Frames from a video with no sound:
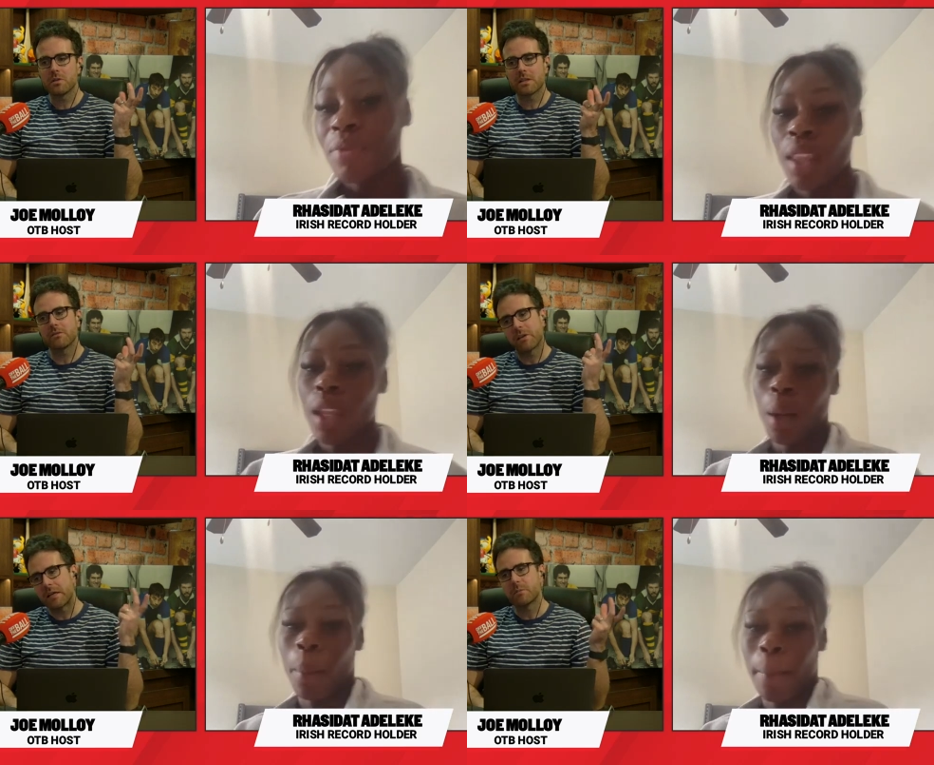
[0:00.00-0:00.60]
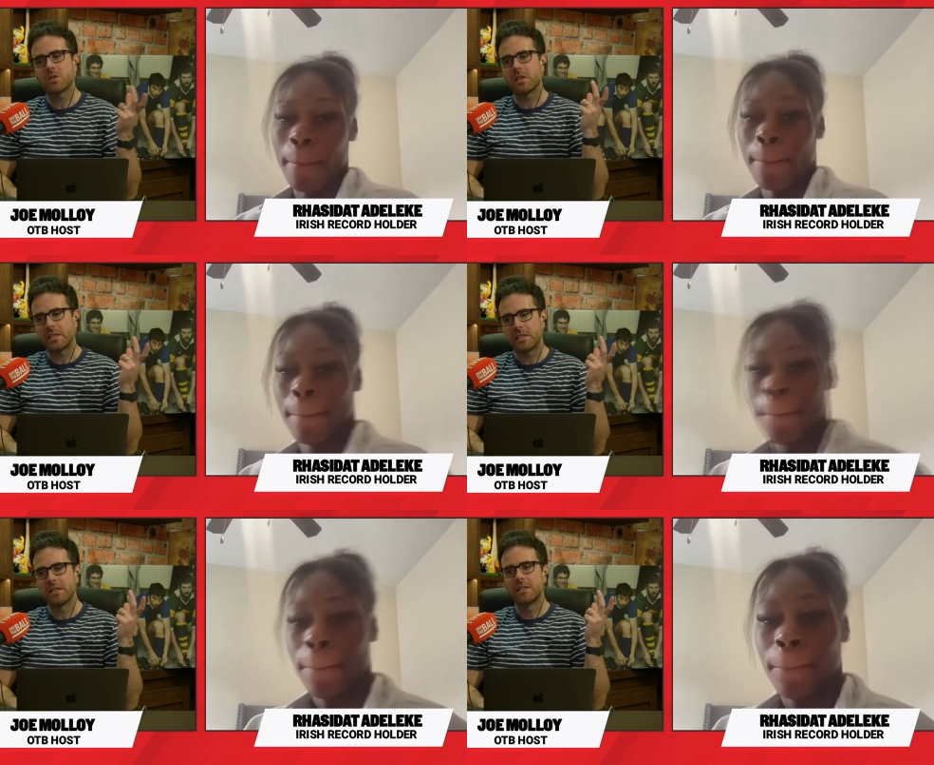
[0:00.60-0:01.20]
Speaker 1: like
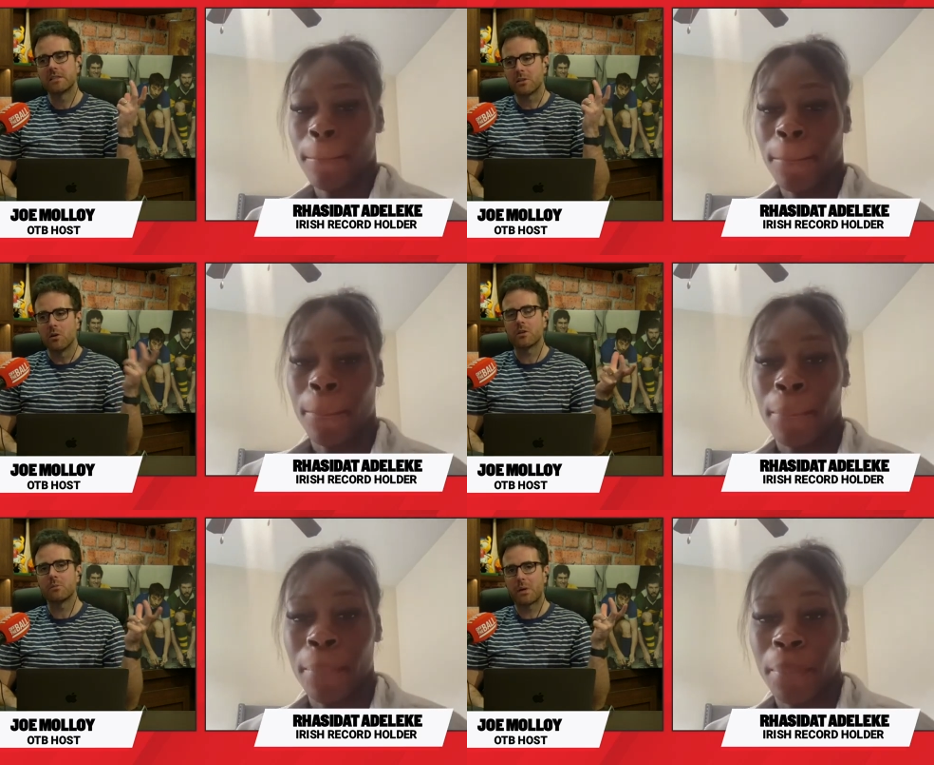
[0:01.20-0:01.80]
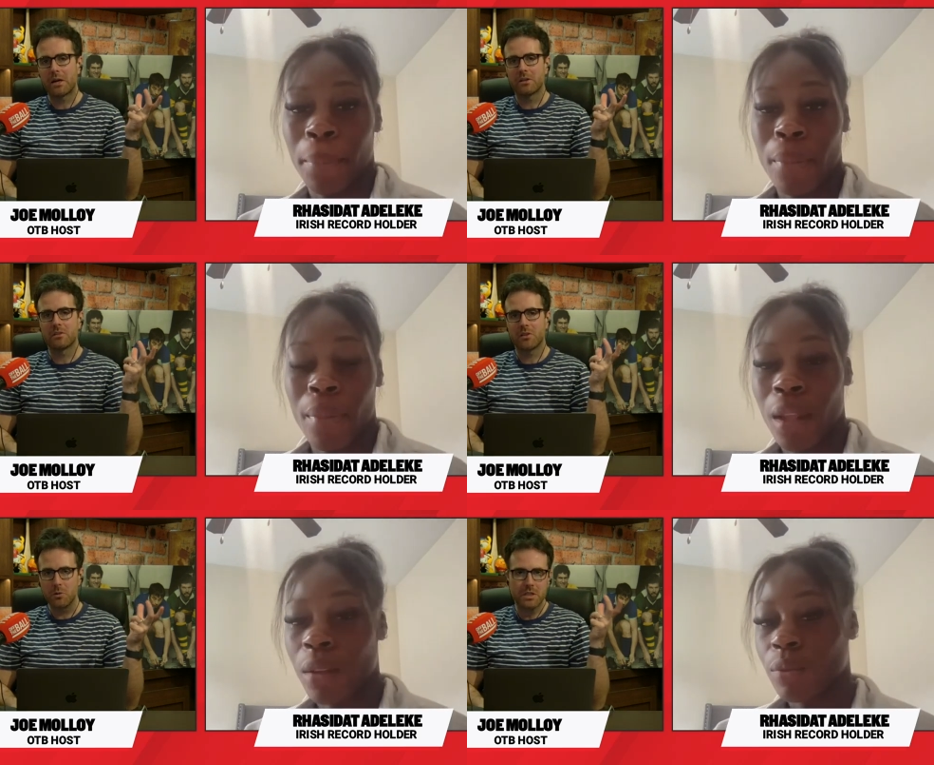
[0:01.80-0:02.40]
famously talked about is
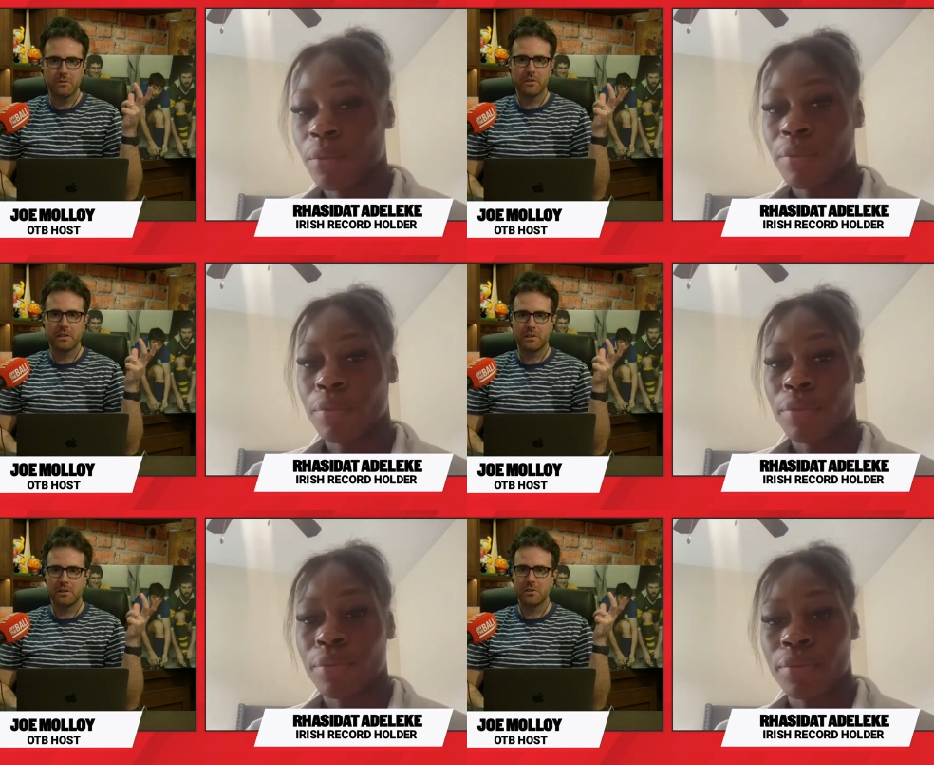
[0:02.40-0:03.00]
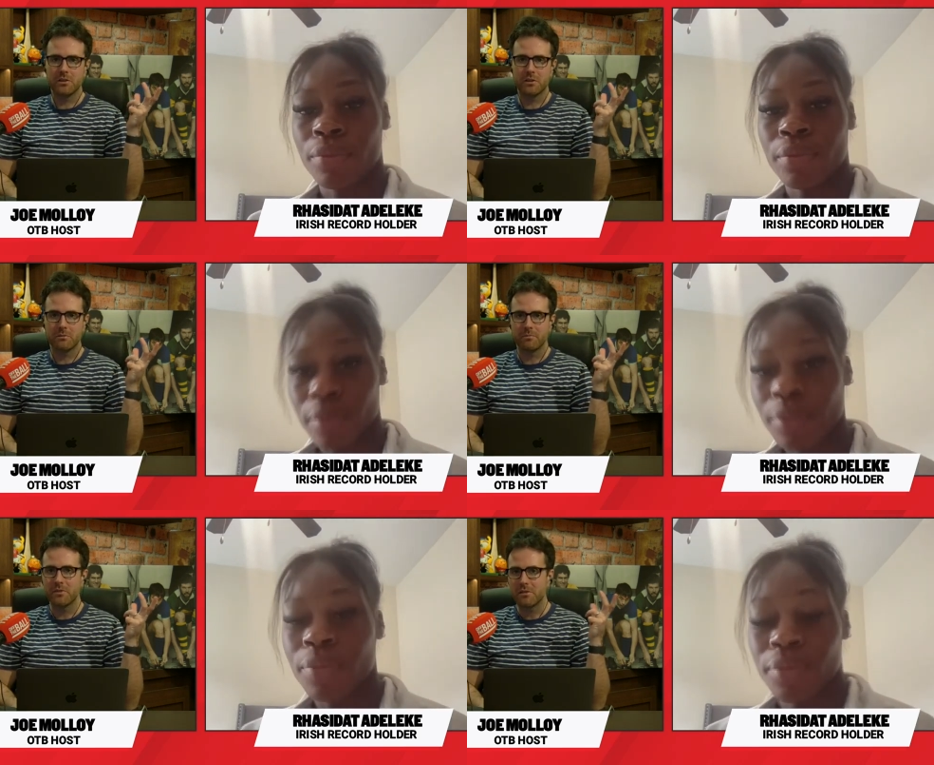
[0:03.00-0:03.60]
so difficult because
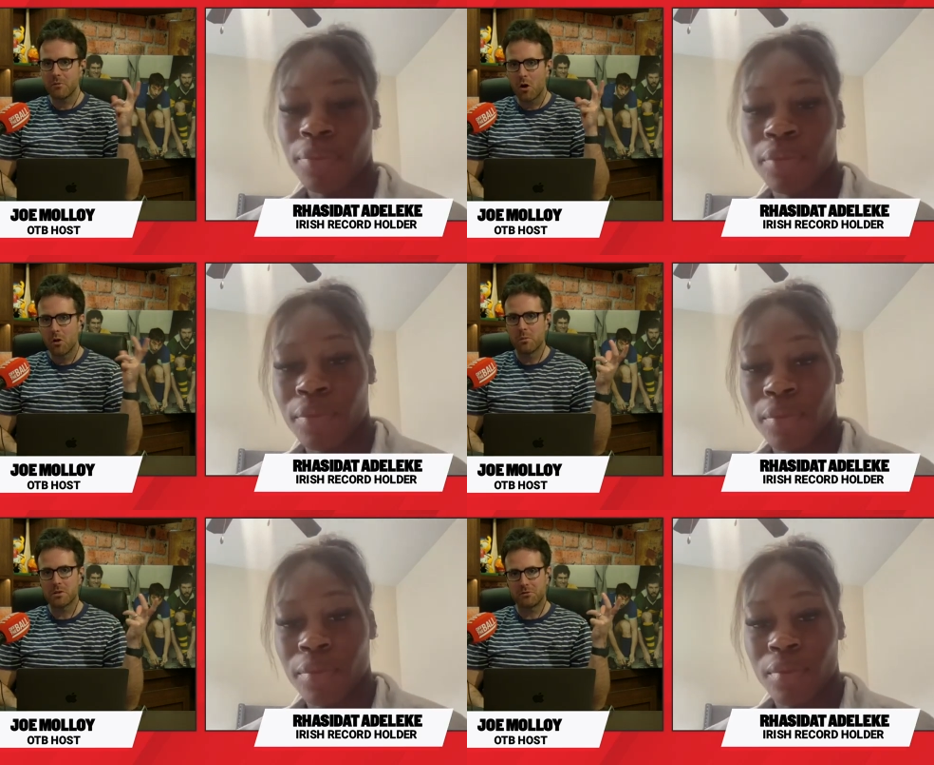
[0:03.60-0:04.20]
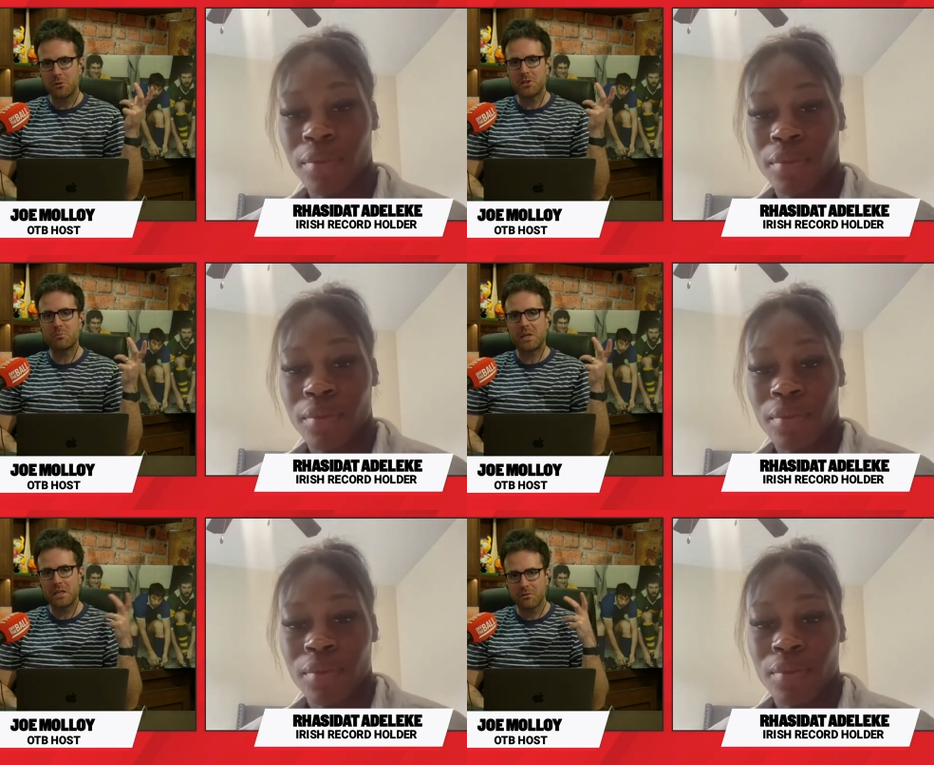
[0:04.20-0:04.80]
you're almost full
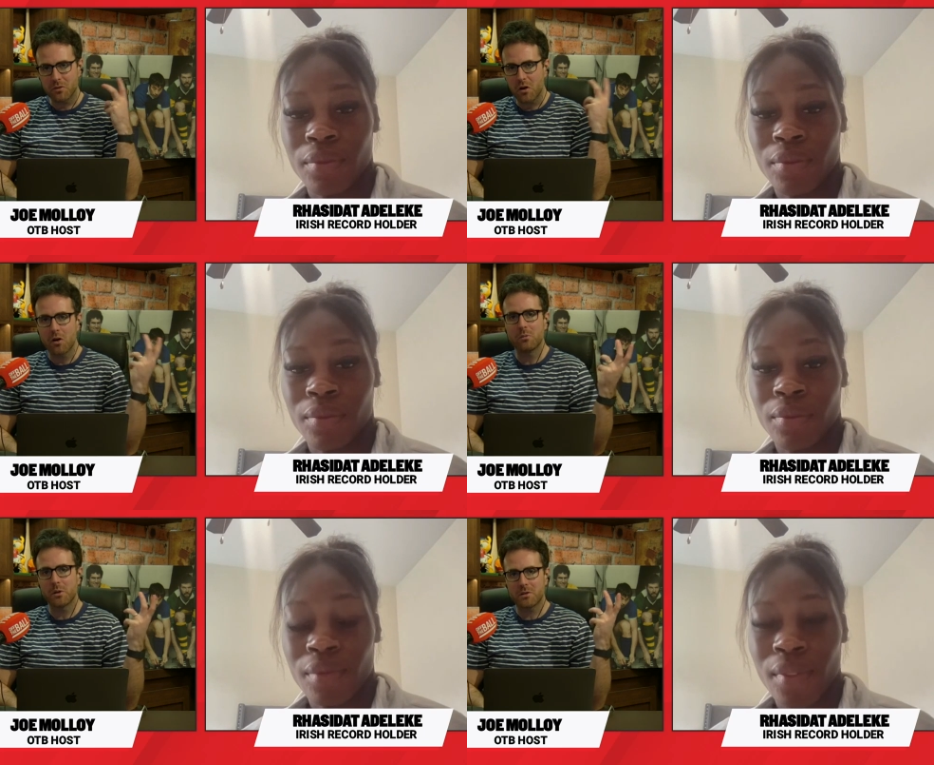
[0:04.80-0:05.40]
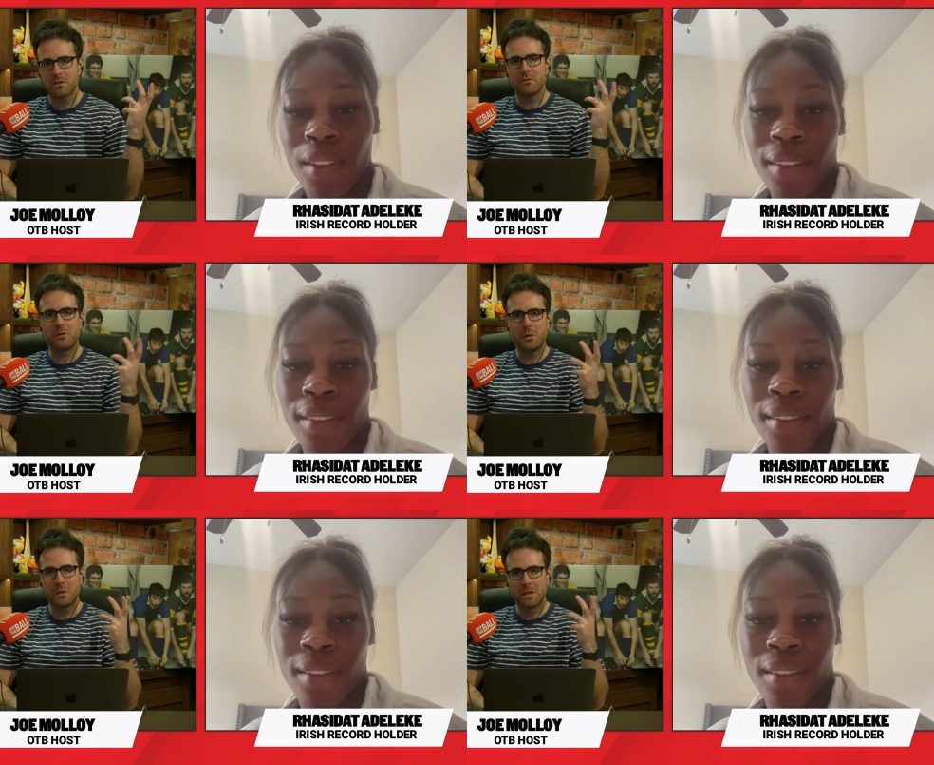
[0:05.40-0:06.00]
speed for almost the
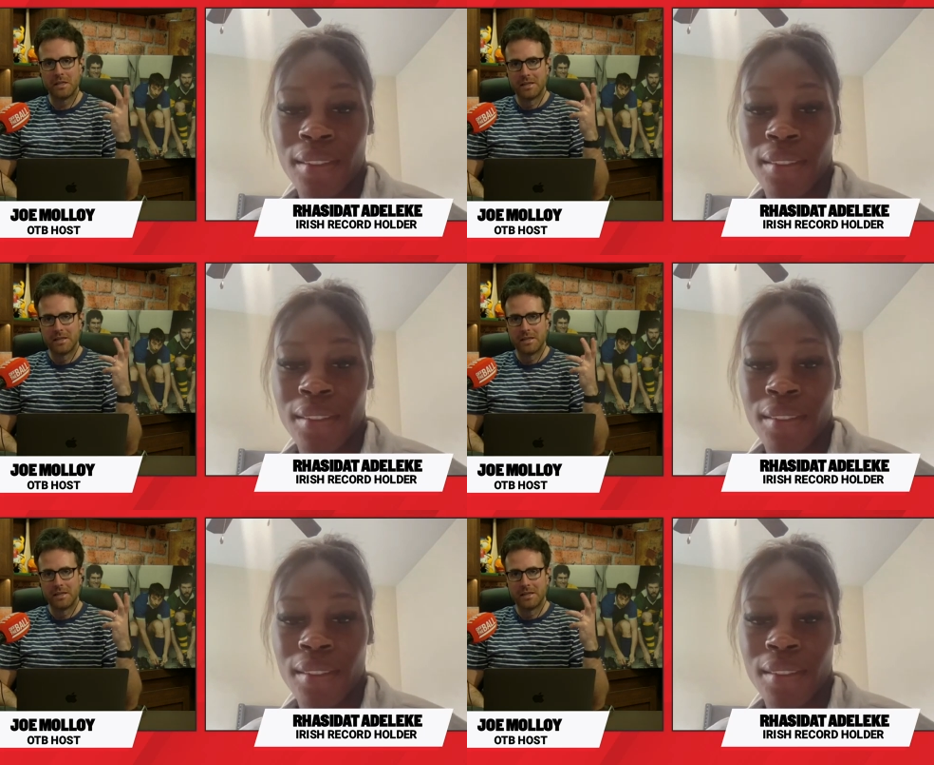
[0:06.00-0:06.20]
full